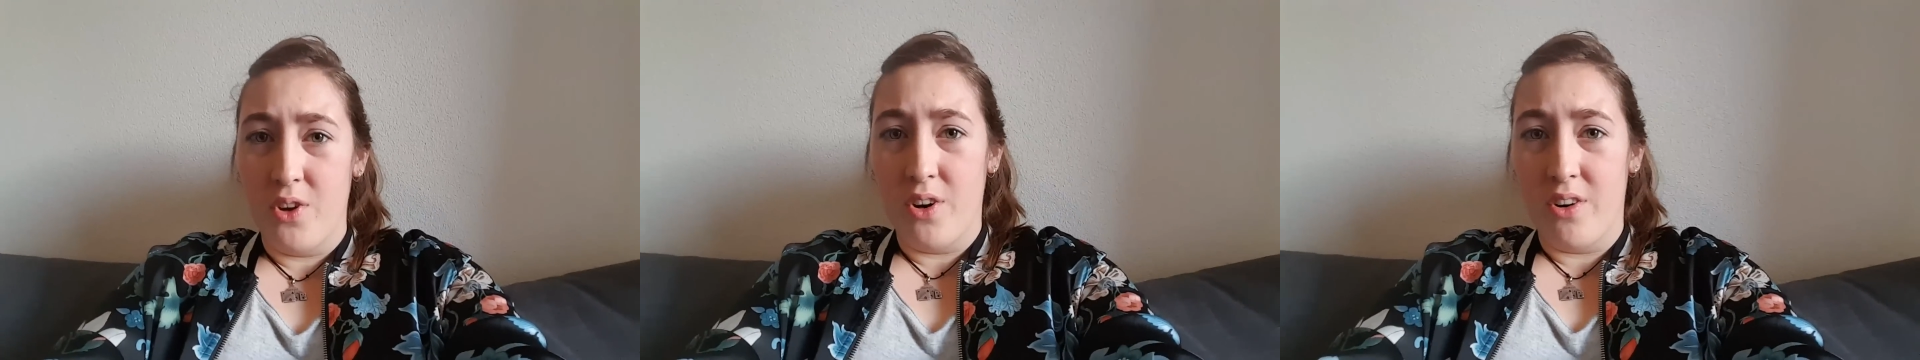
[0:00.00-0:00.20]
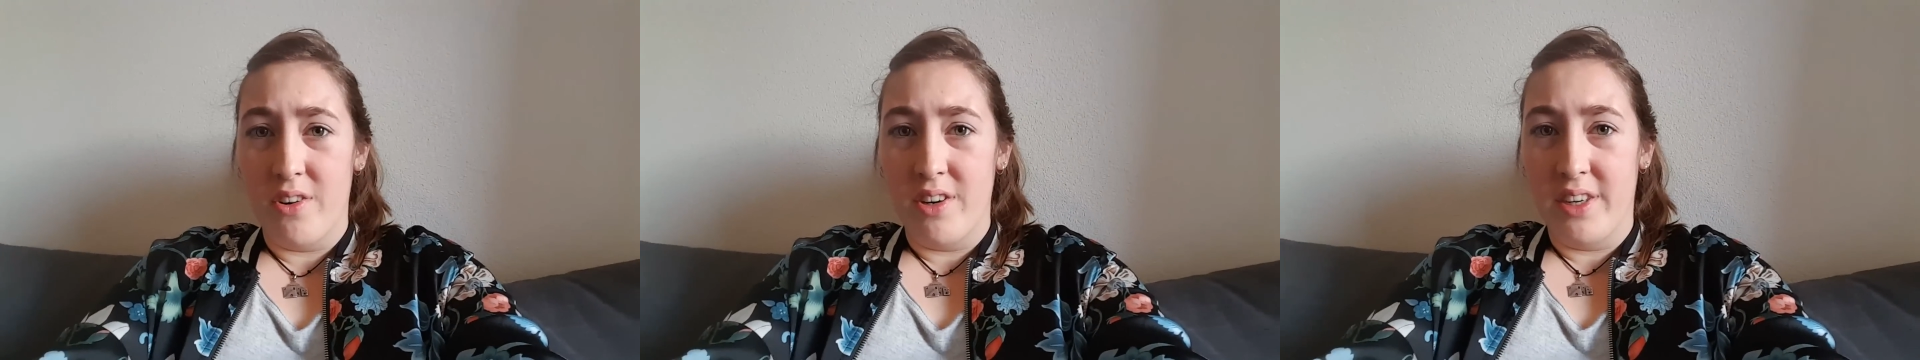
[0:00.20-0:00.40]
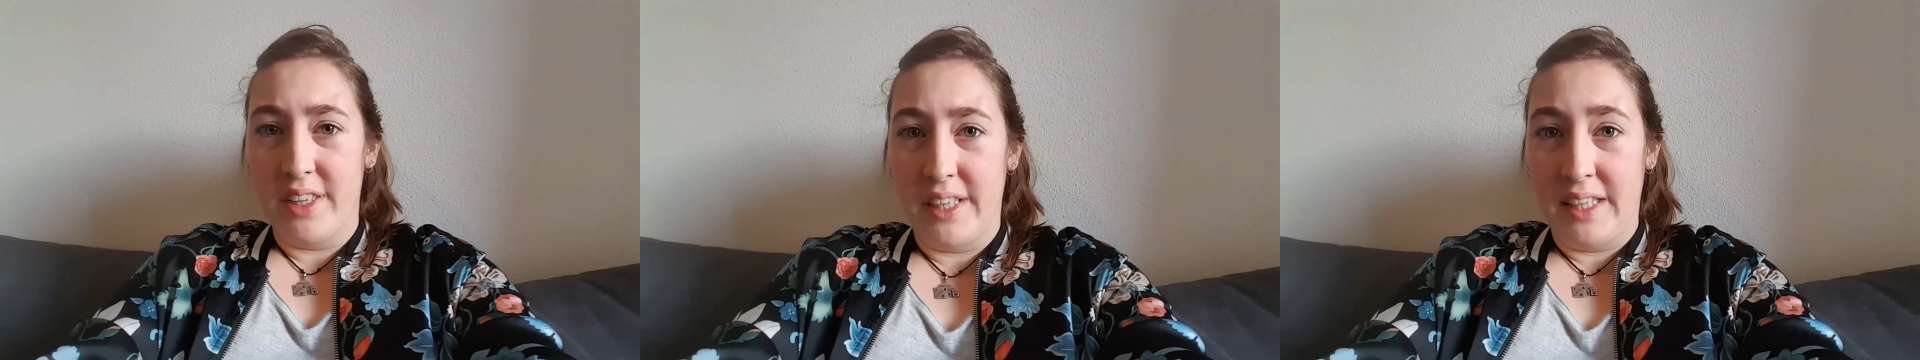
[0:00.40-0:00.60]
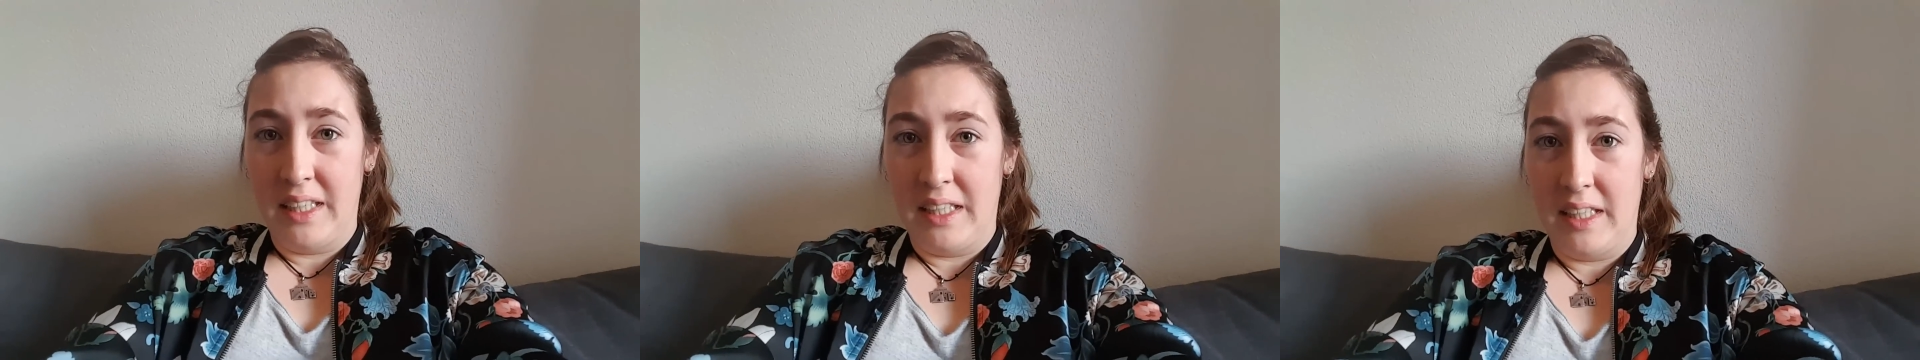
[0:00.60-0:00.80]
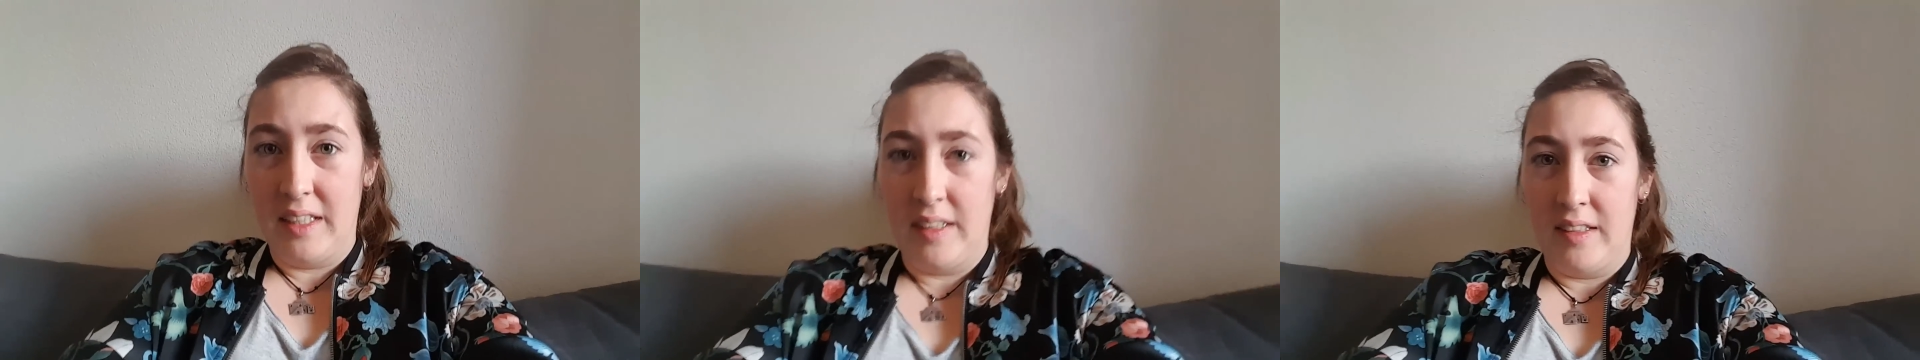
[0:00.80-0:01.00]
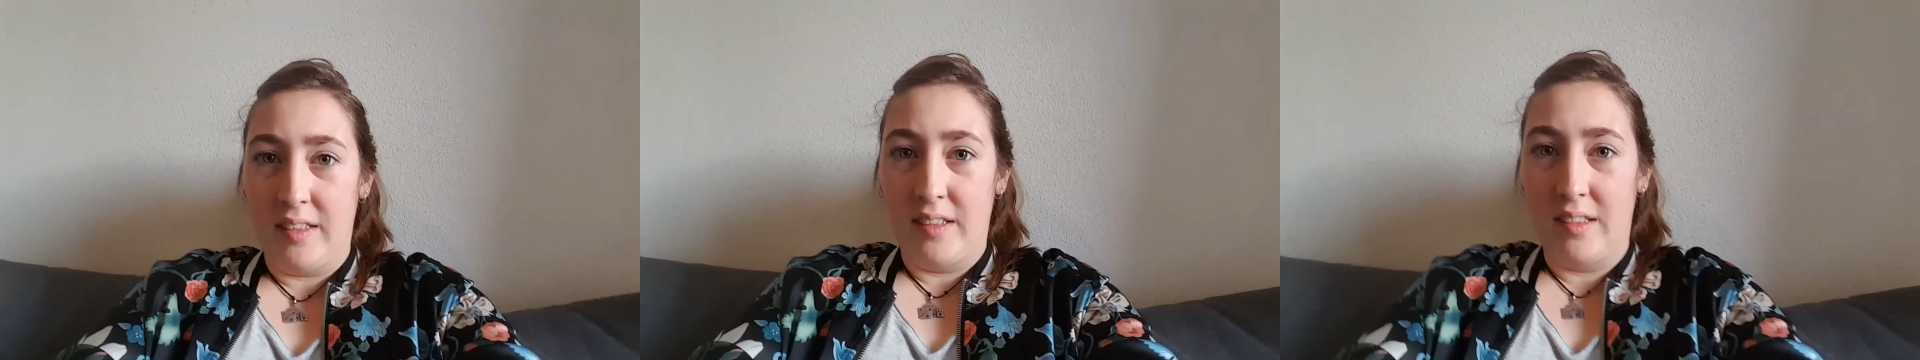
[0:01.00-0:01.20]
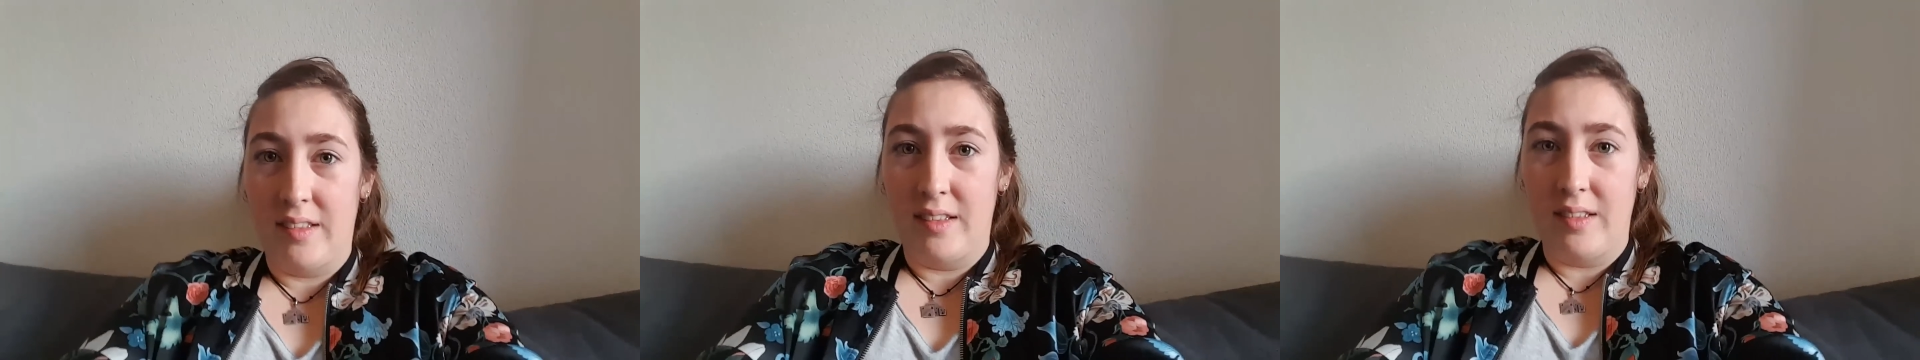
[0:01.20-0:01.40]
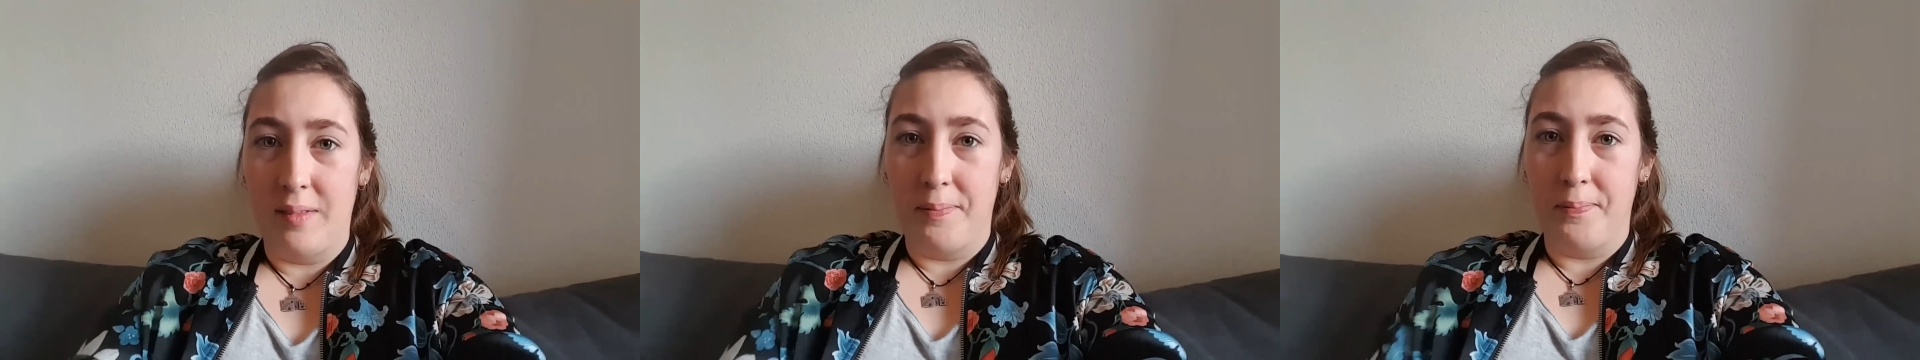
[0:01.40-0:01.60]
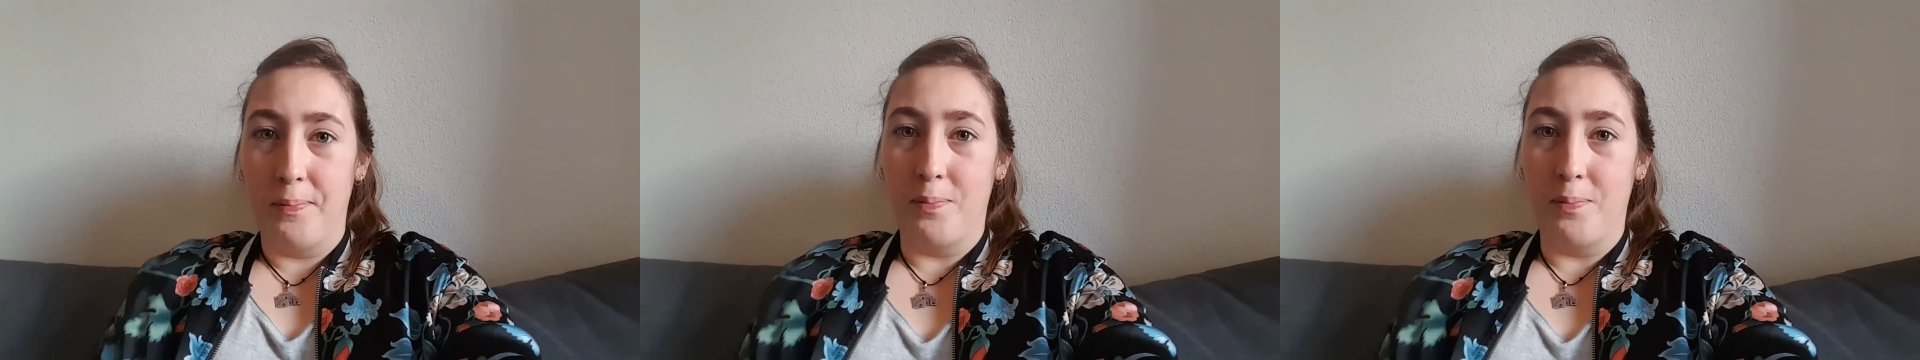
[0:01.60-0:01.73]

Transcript: currently it's,